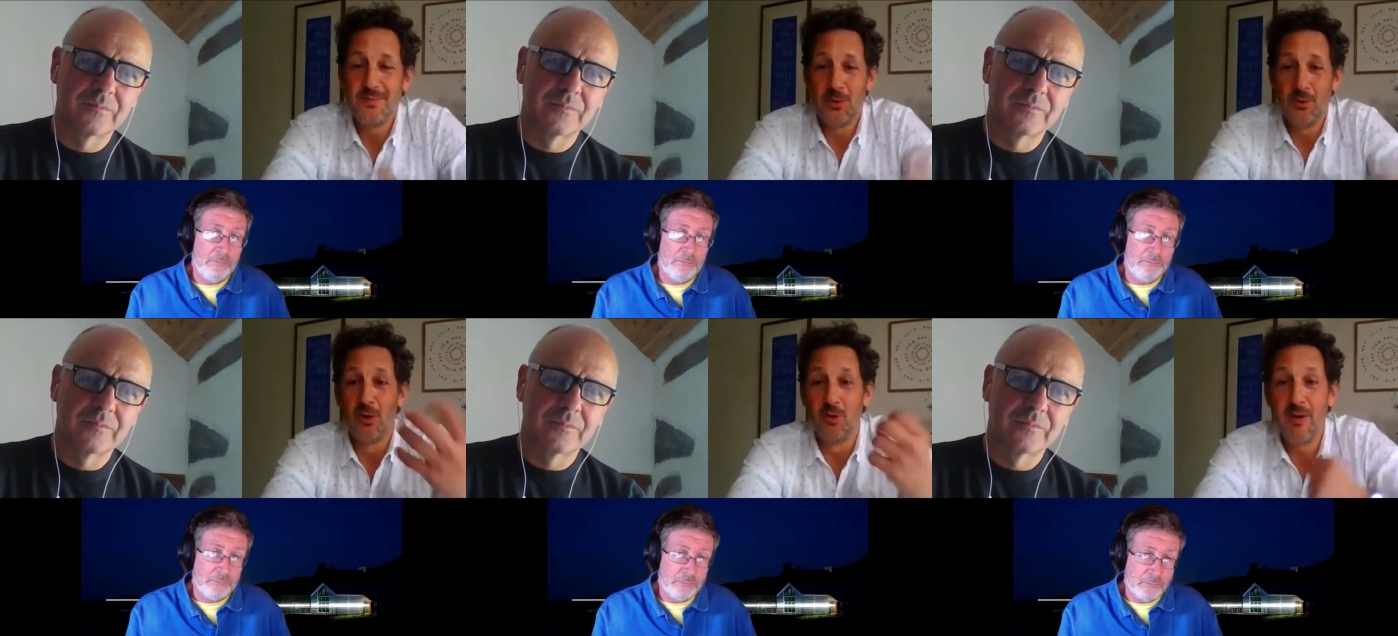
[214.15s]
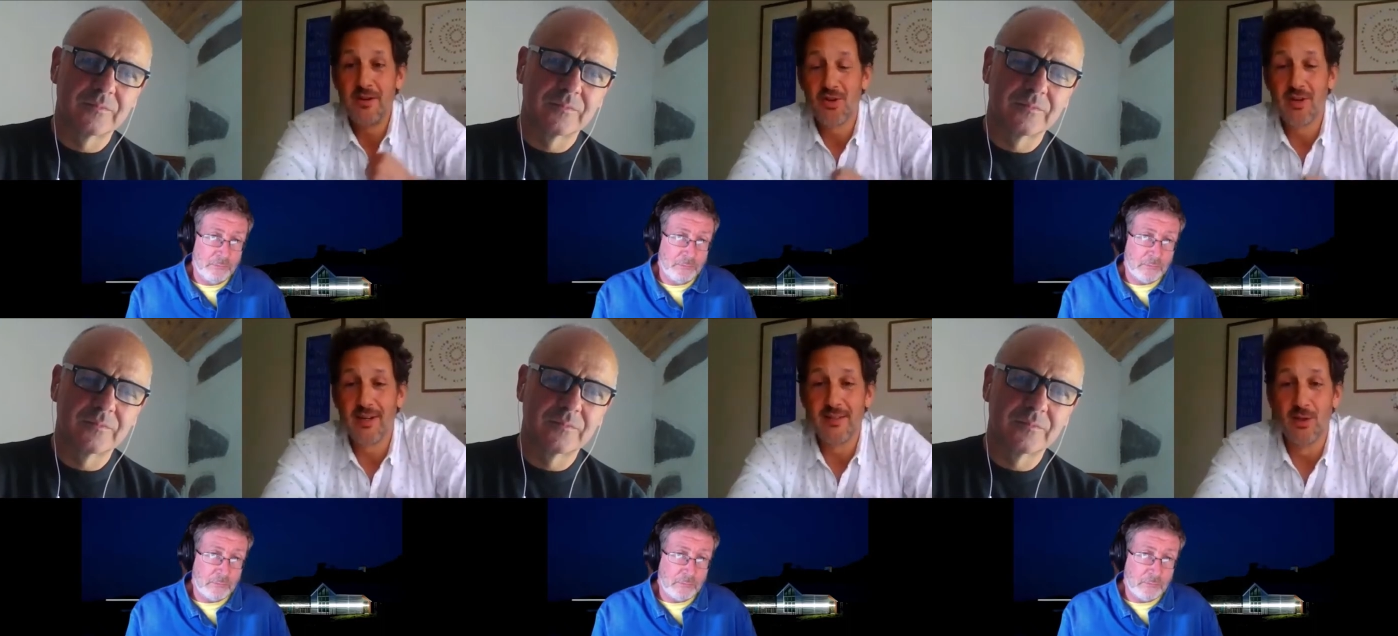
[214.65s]
Speaker 1: were
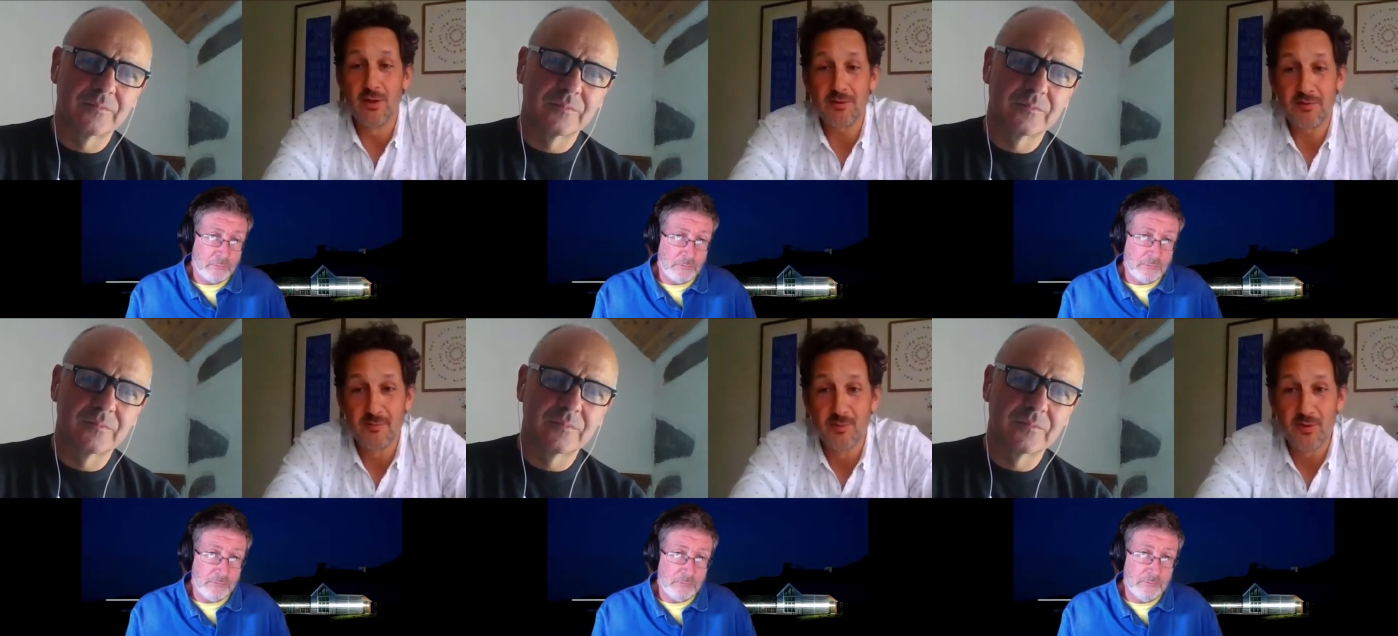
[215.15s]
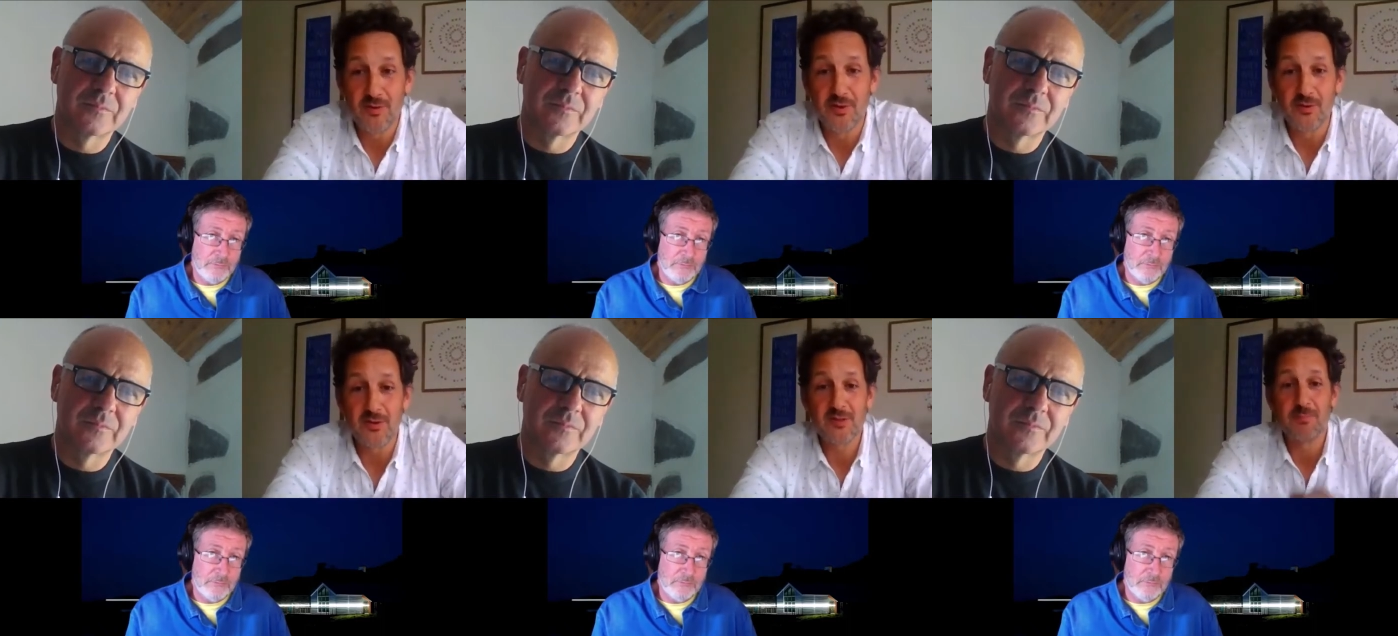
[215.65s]
originally not from North
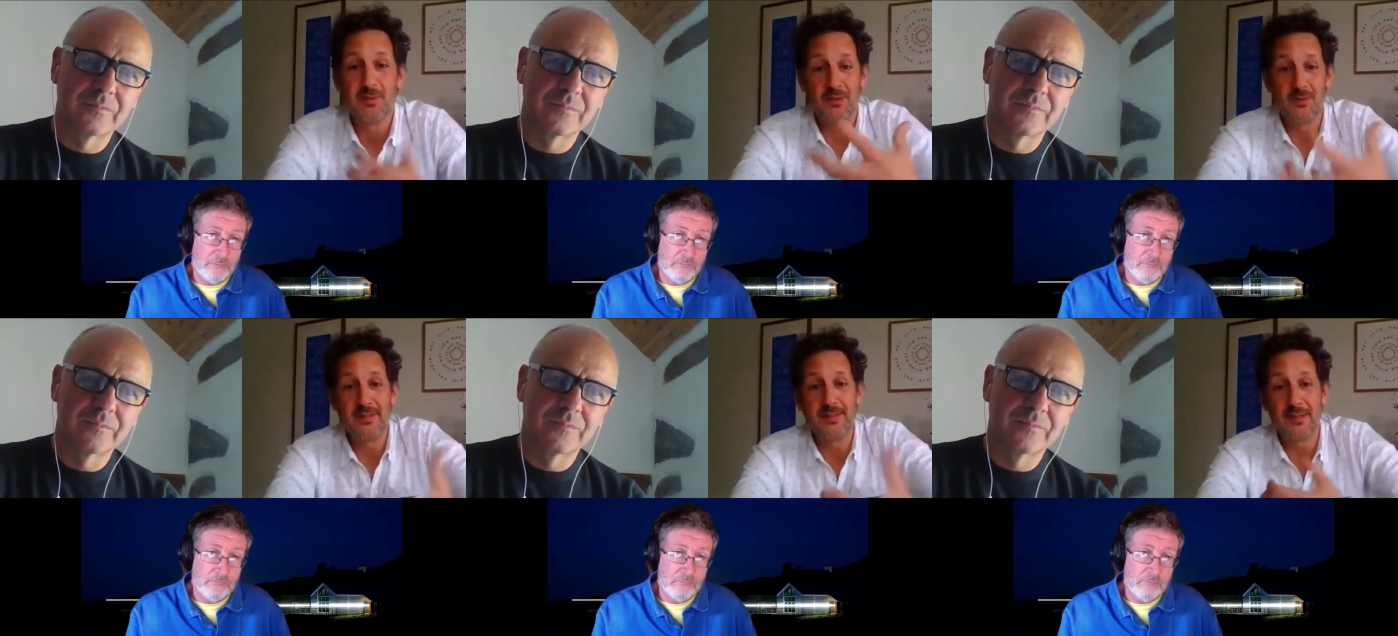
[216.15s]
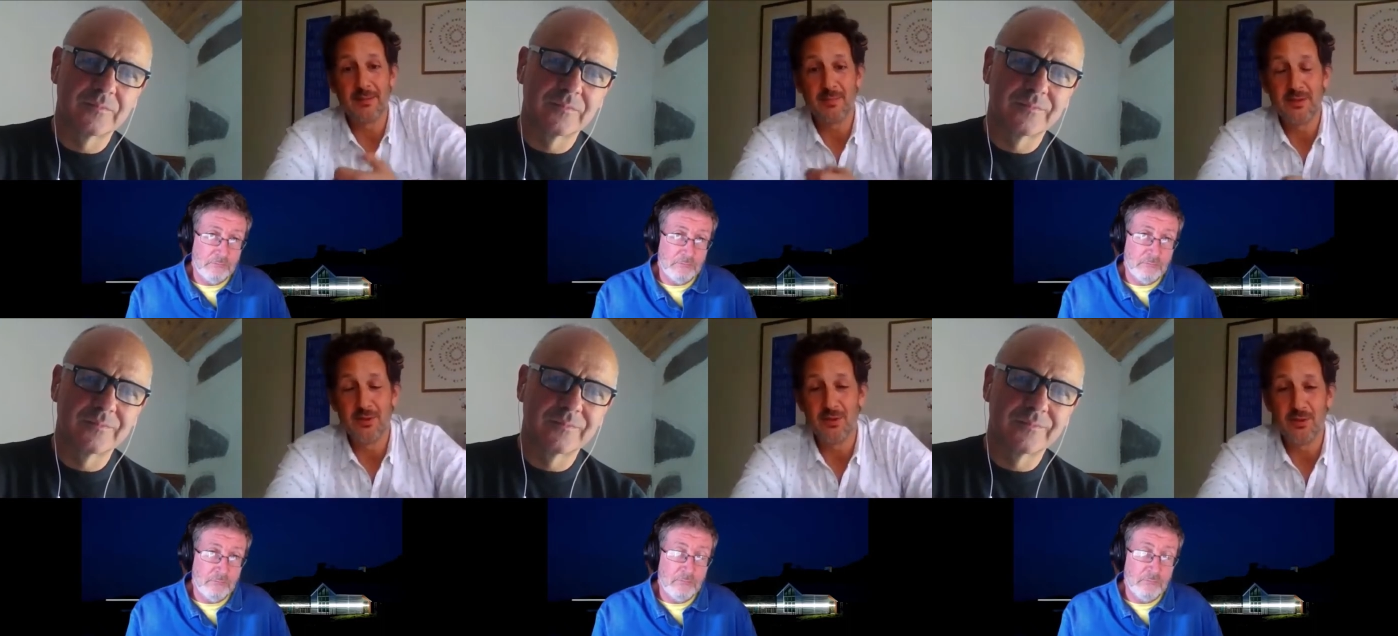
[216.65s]
Uist, but you ended up,
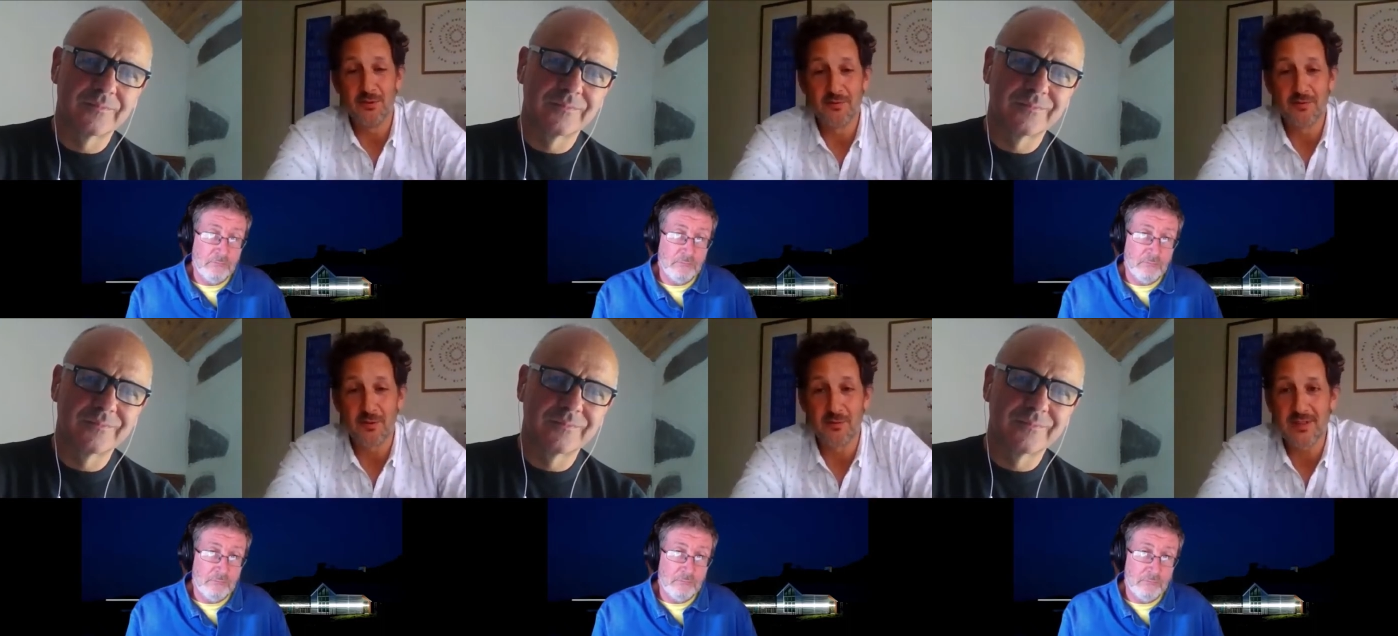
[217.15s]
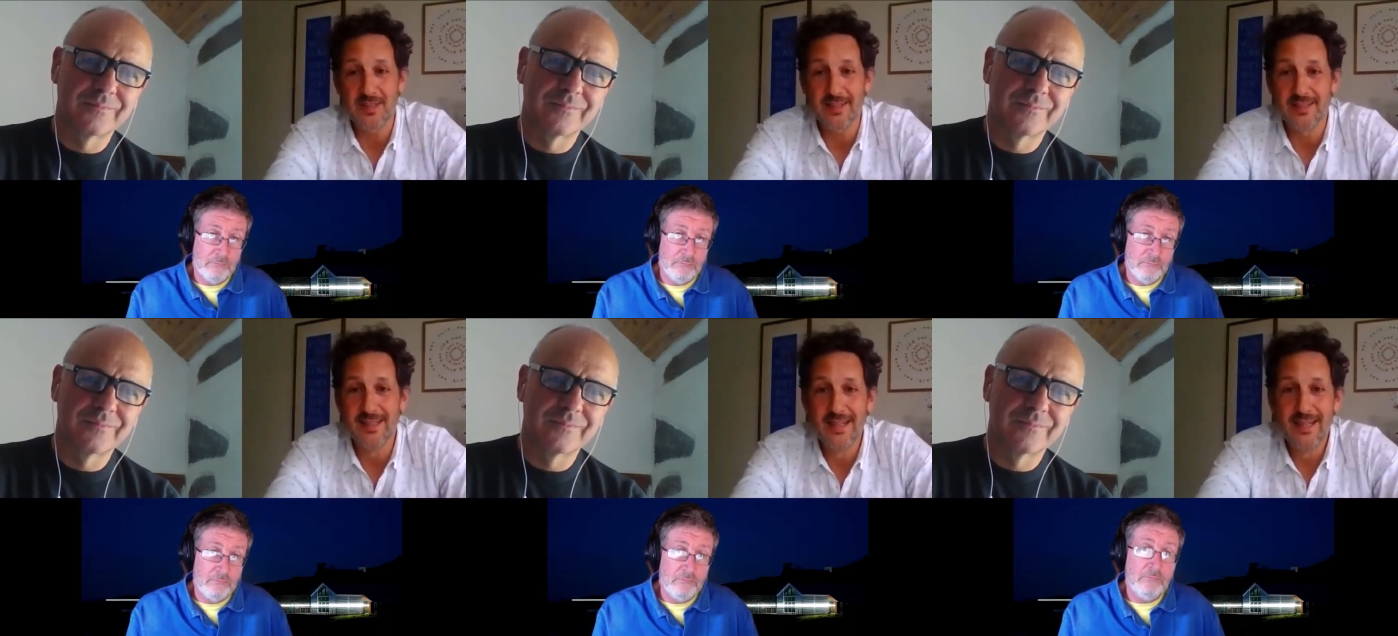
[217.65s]
and you've
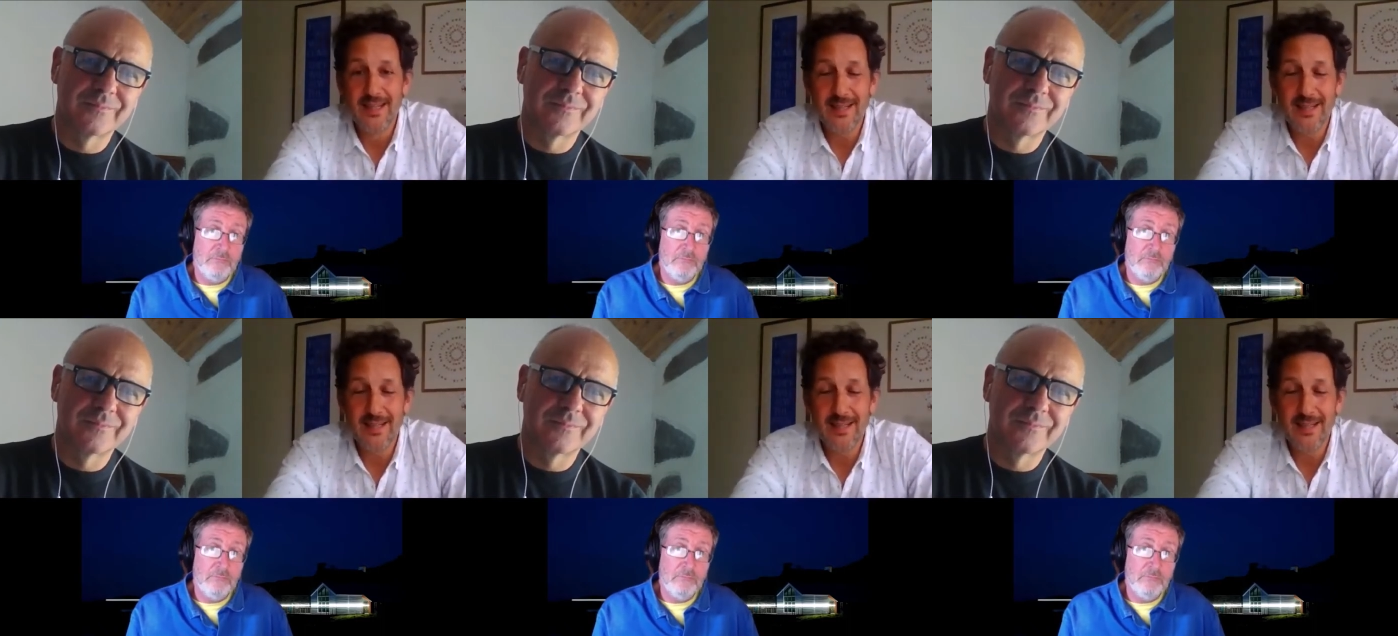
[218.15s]
obviously